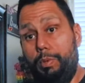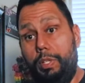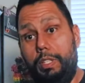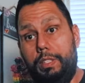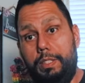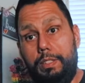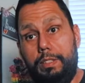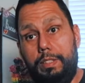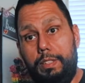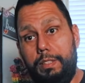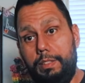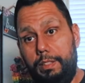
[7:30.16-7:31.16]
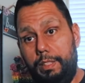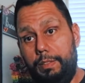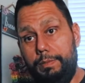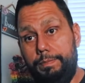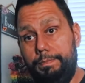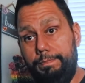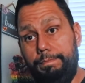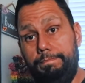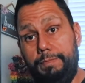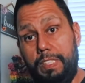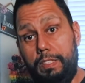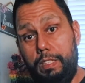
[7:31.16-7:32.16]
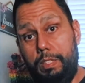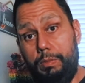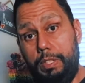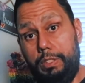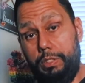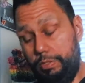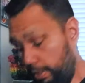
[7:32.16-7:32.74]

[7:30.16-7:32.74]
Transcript: point because, you know, I don't want it to